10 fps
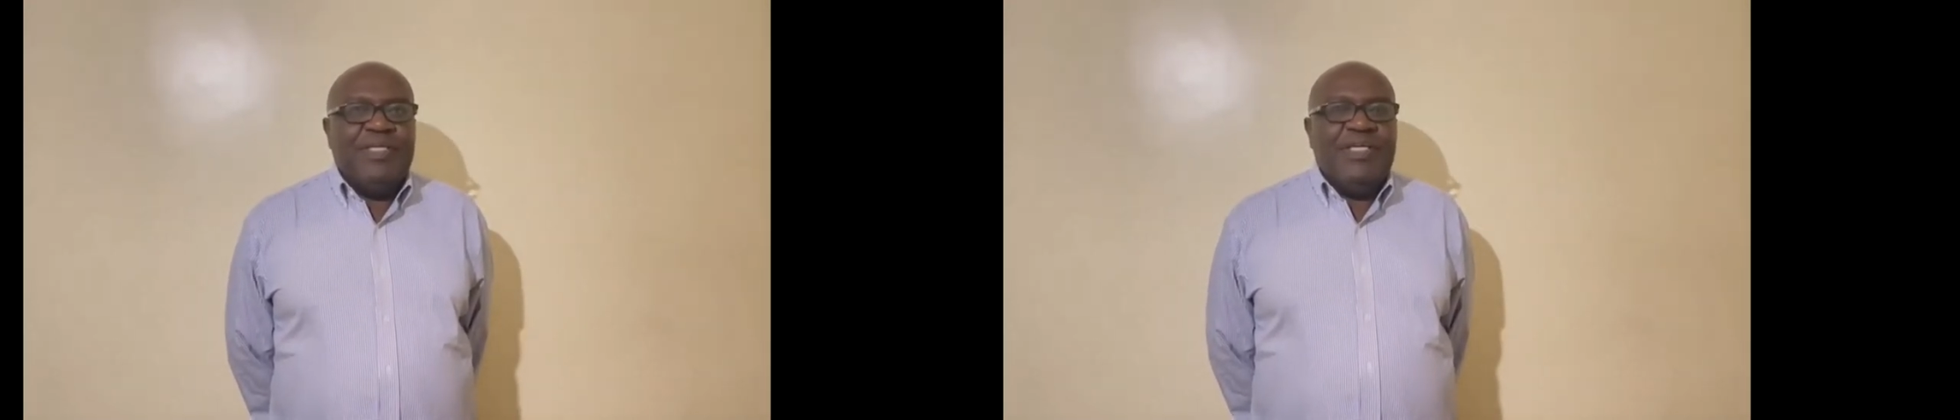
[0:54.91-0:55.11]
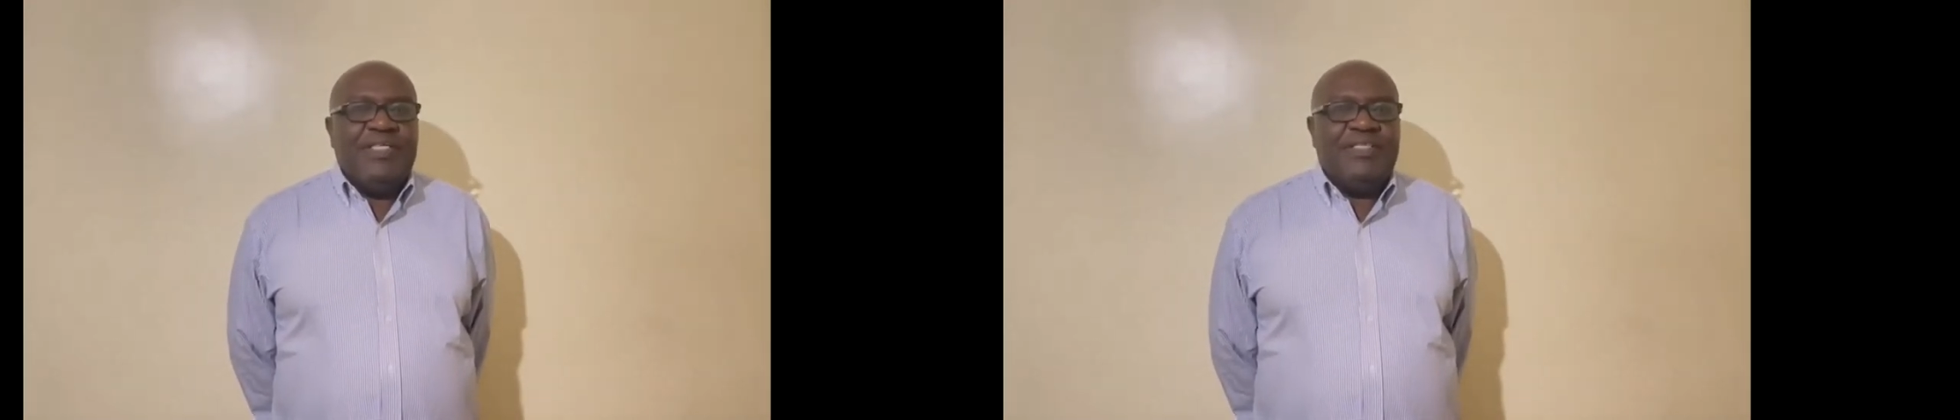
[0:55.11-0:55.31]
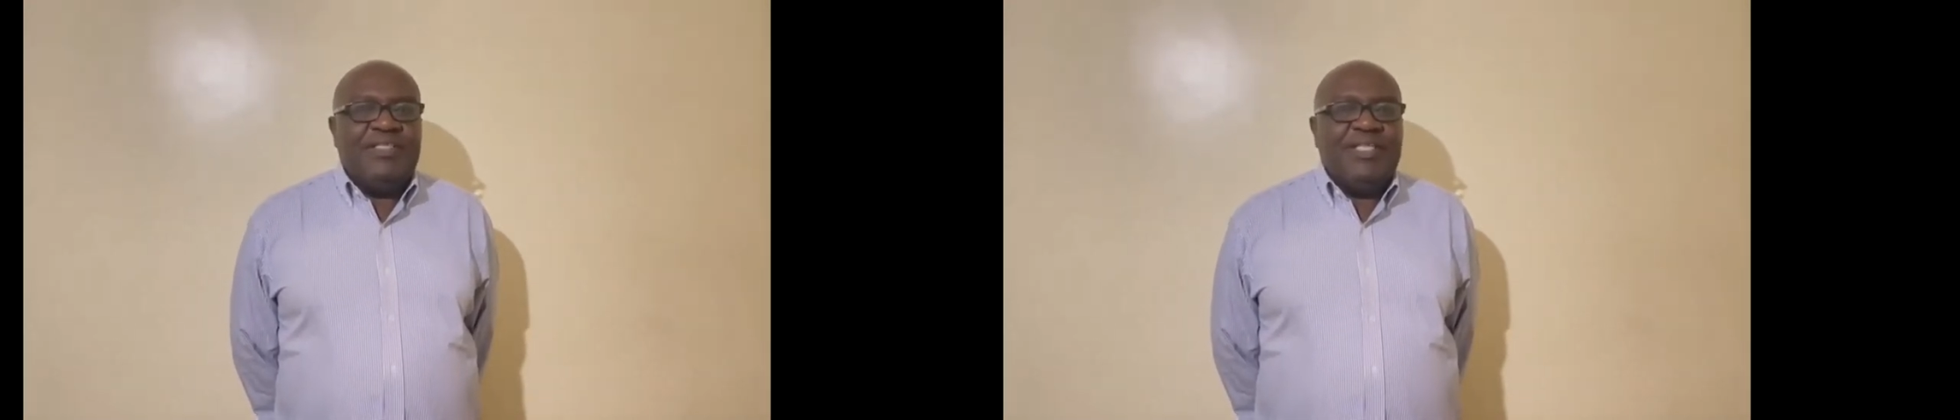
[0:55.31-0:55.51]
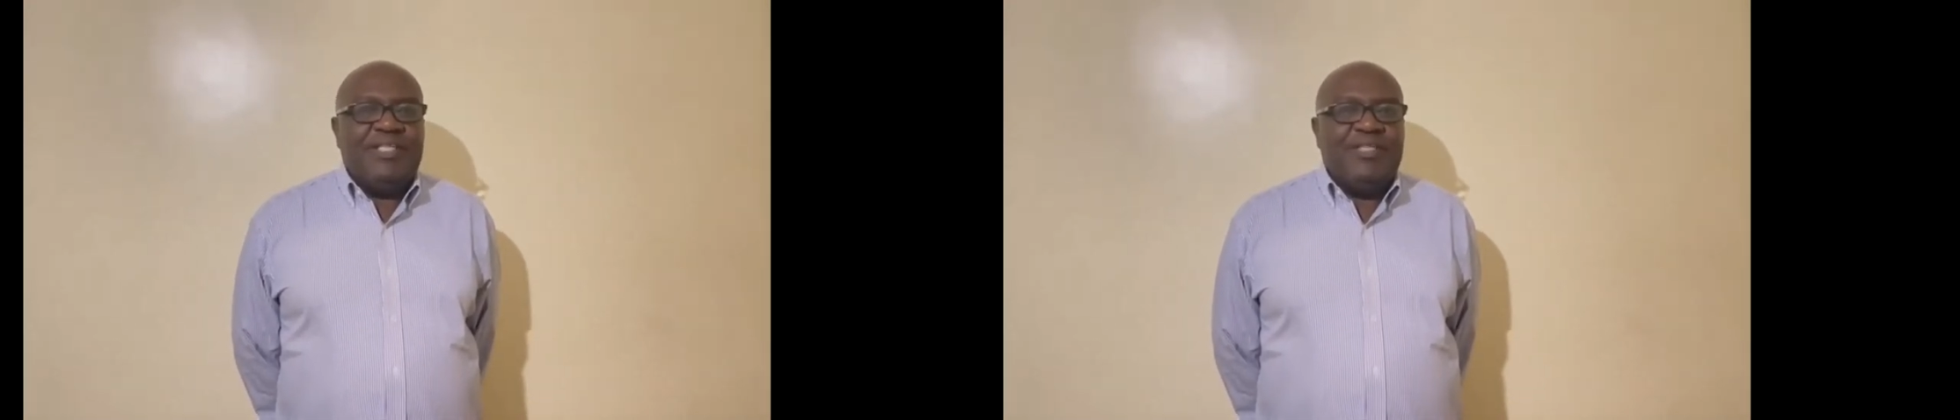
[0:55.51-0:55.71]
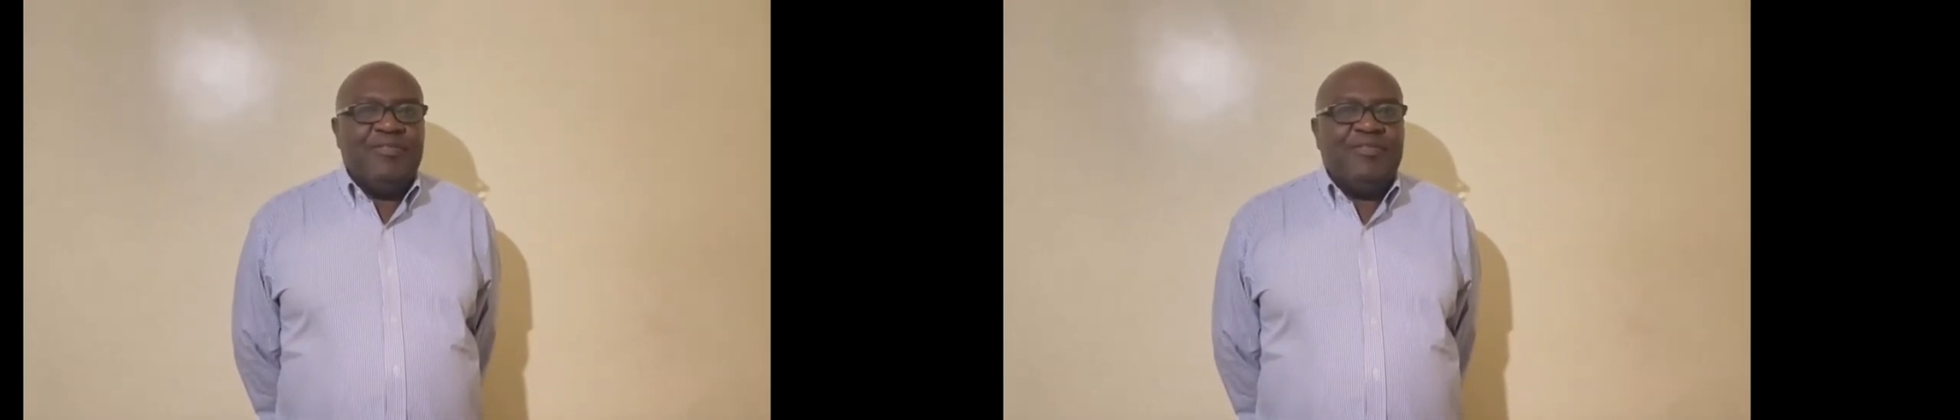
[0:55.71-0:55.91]

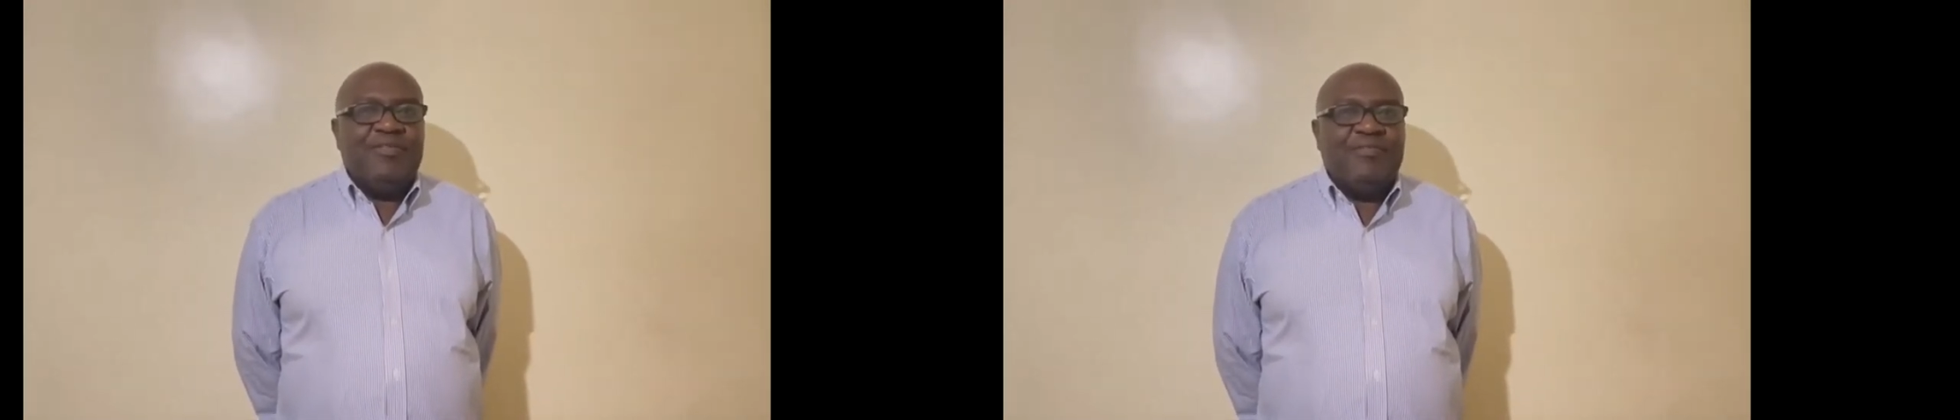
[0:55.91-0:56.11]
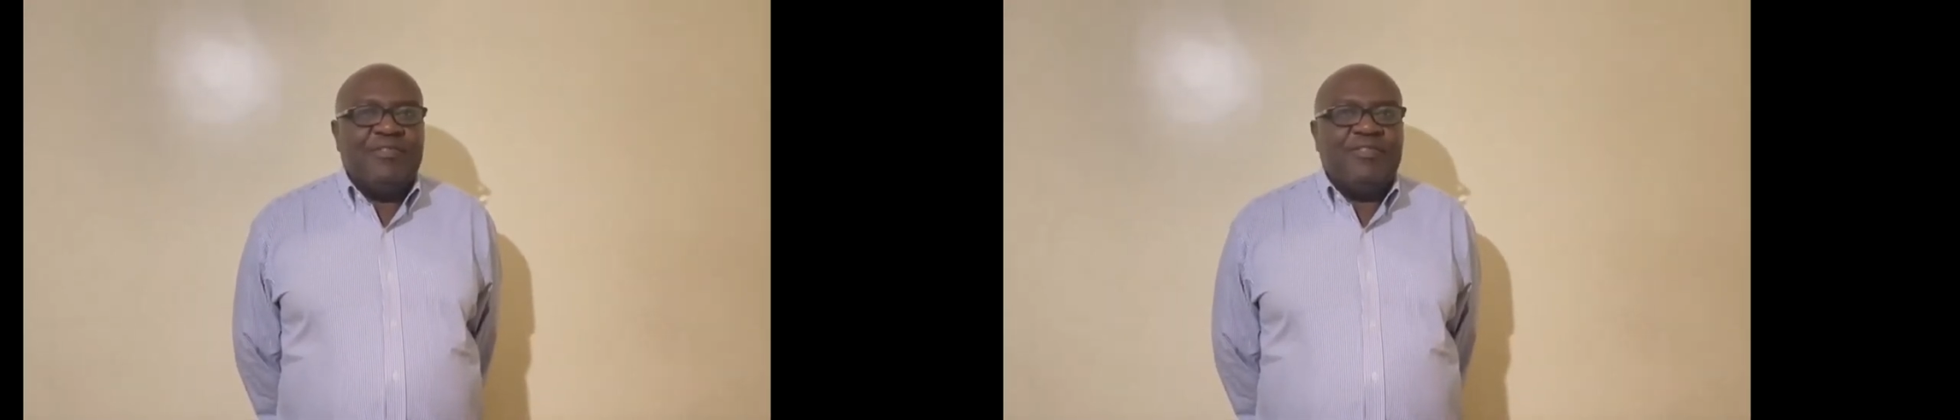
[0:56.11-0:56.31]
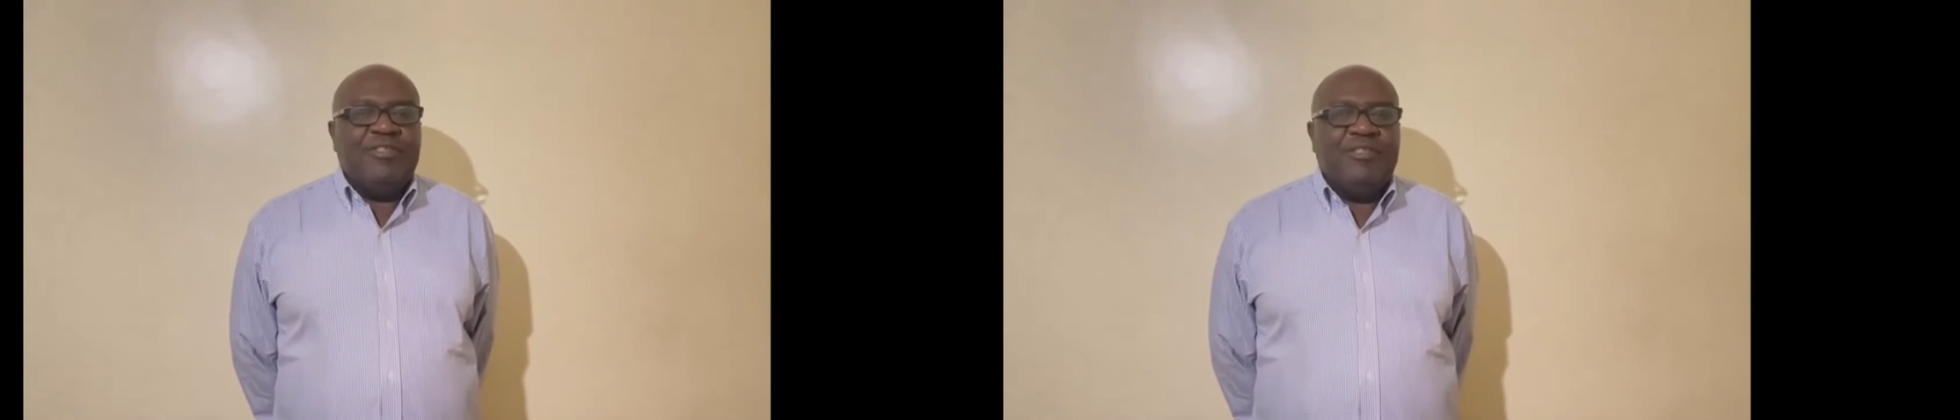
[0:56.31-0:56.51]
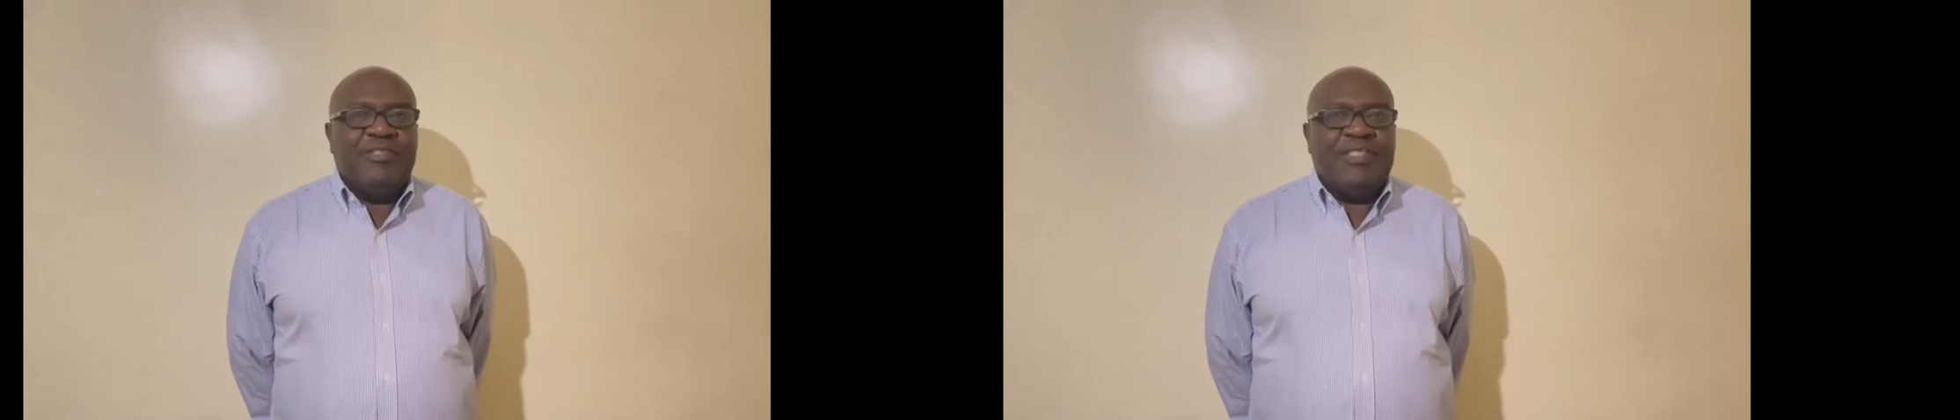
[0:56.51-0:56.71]
Institute for Social